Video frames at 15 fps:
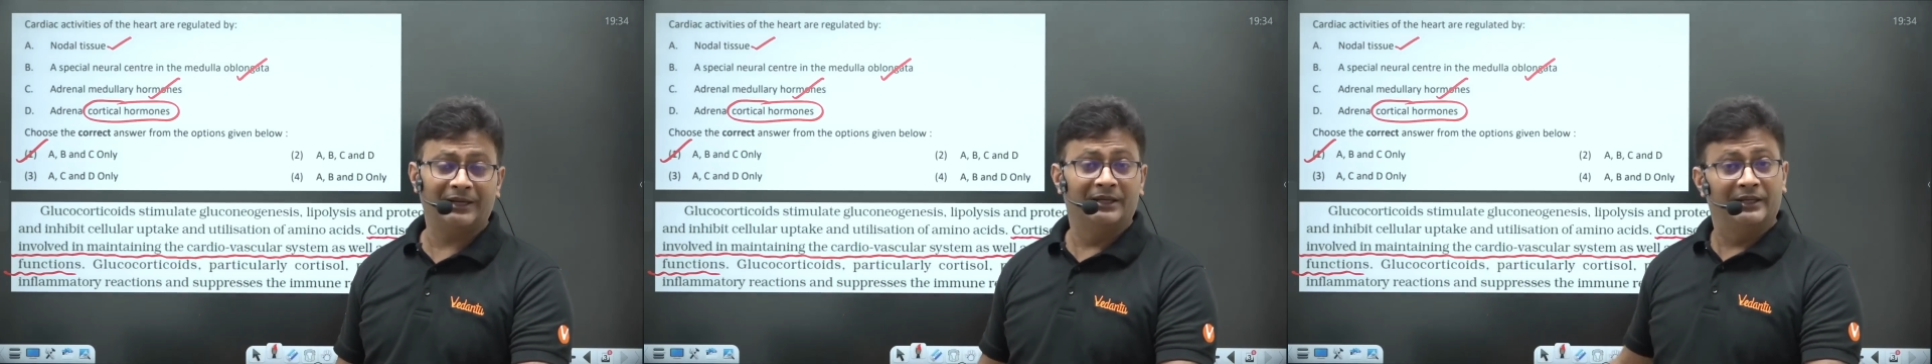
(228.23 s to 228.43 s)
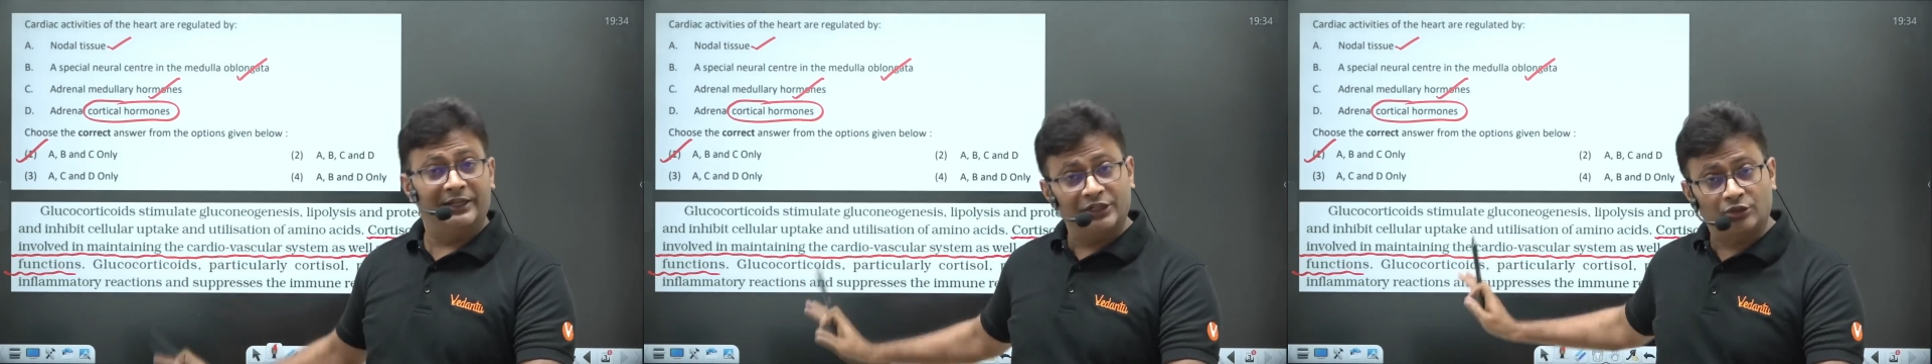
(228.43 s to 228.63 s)

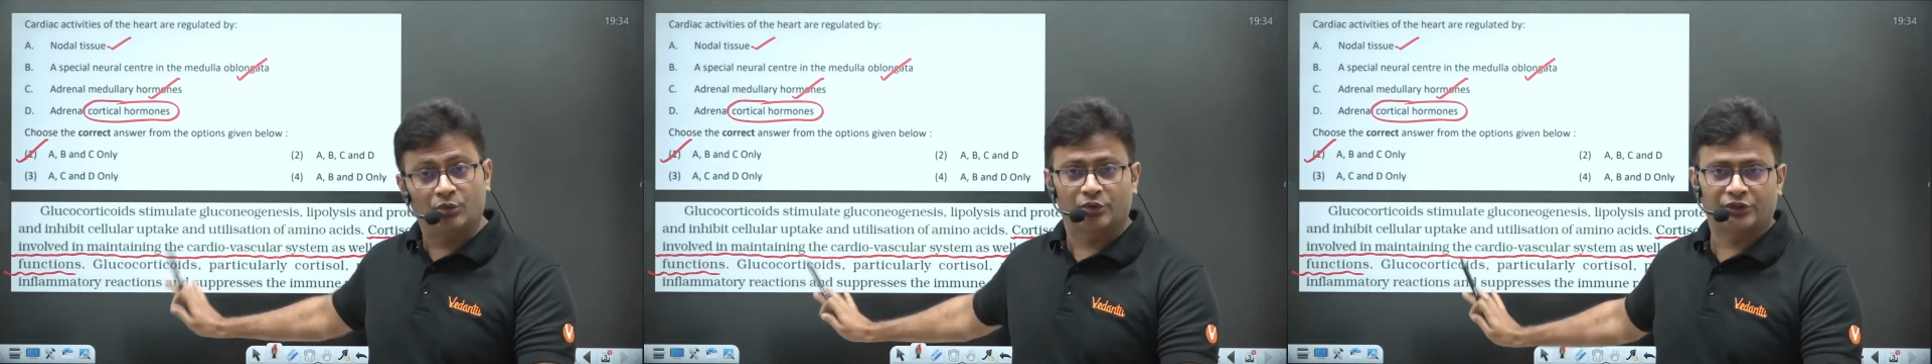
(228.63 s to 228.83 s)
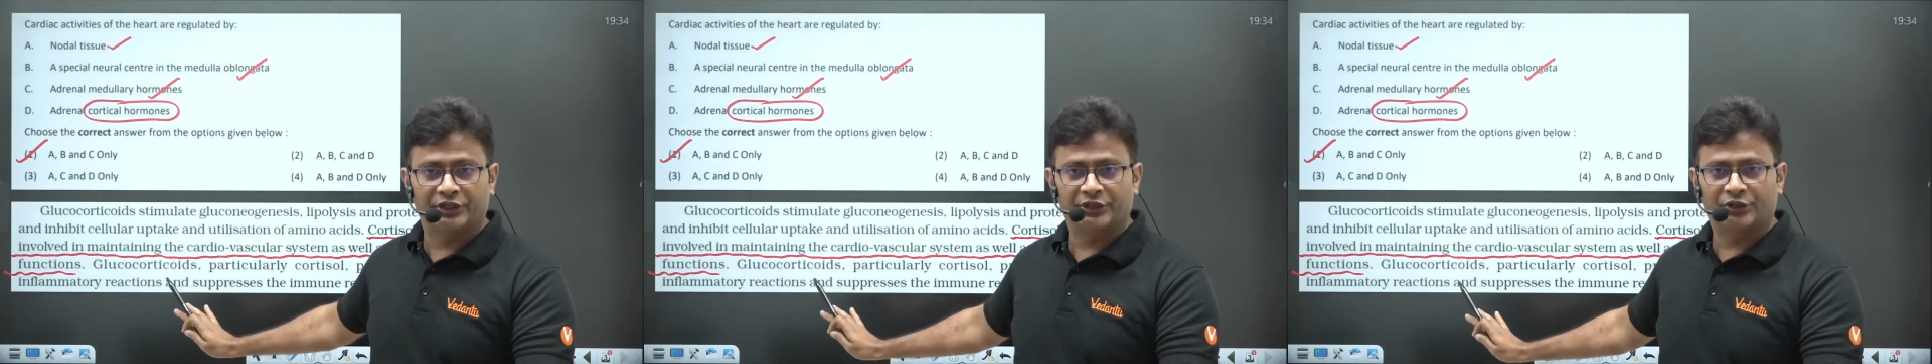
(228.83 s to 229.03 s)
on top of
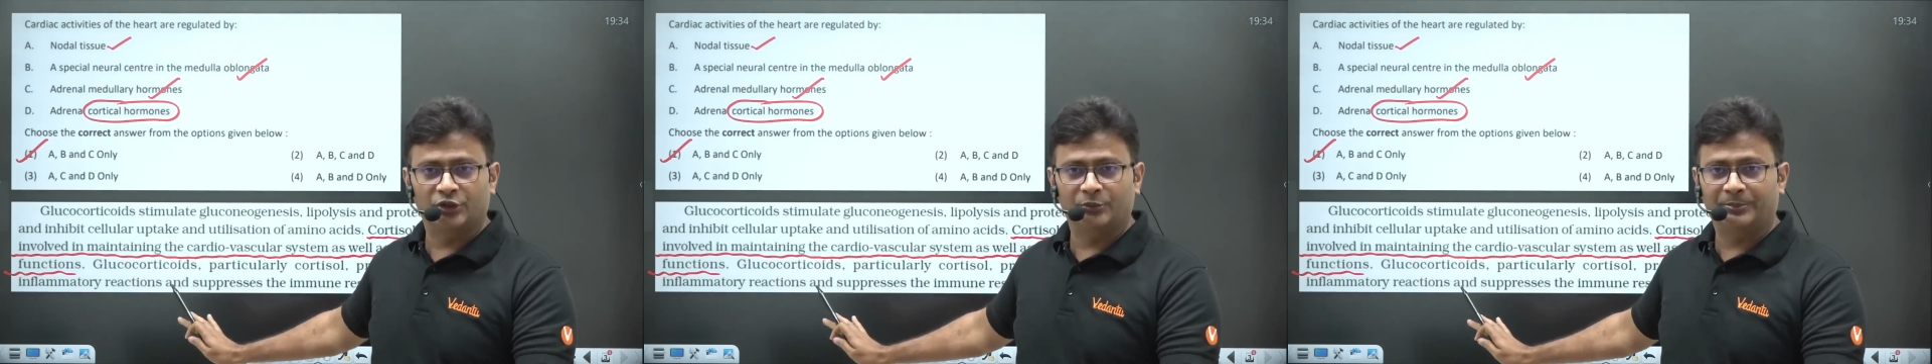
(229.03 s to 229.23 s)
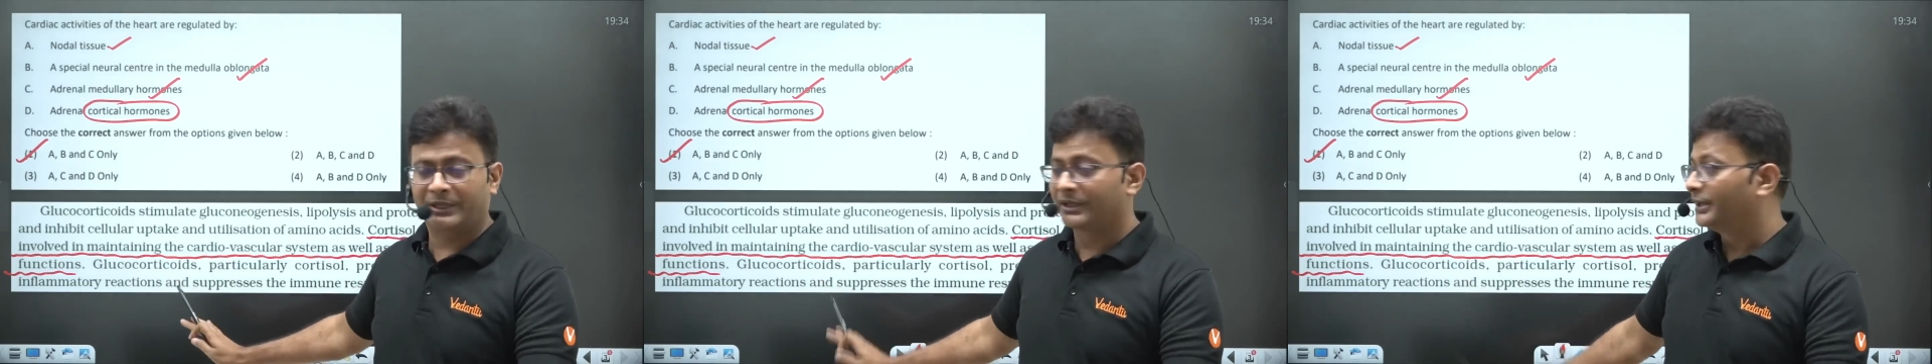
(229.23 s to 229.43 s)
this
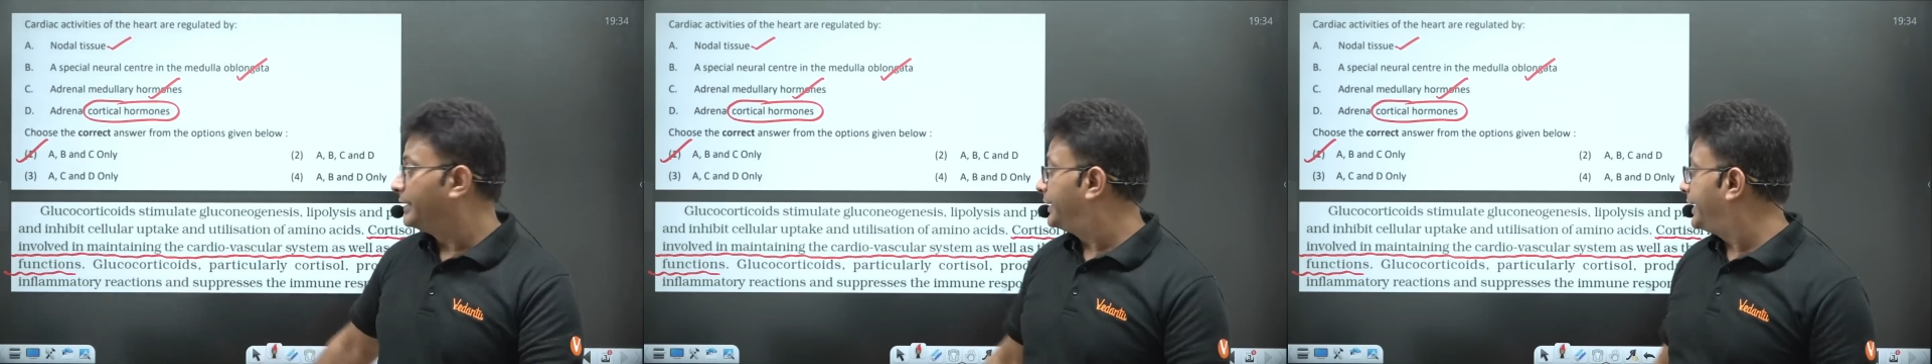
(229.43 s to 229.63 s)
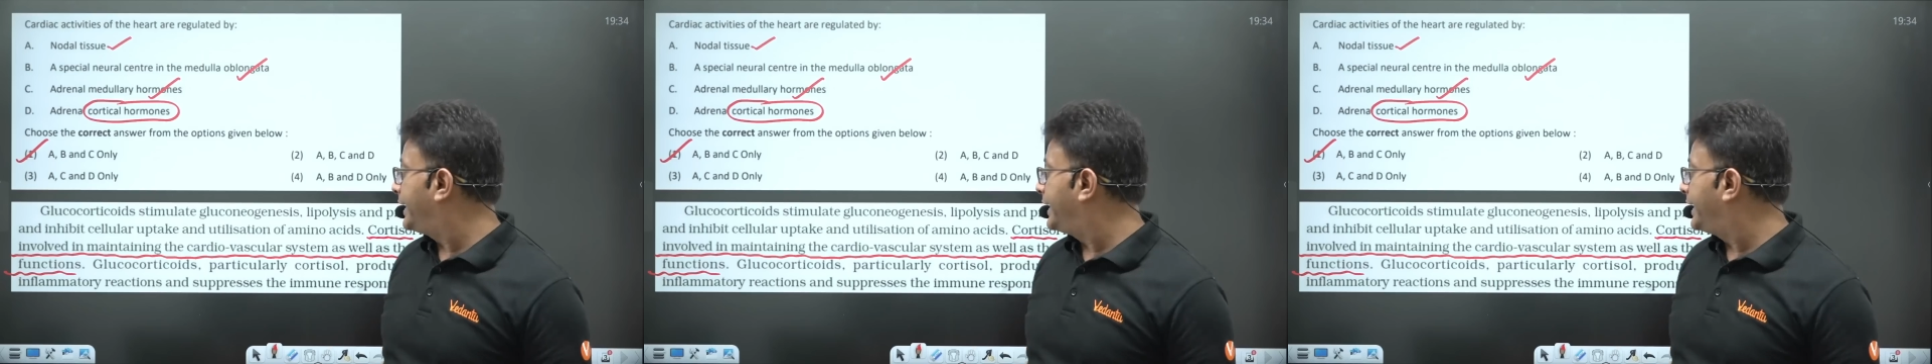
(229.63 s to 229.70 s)
question, okay?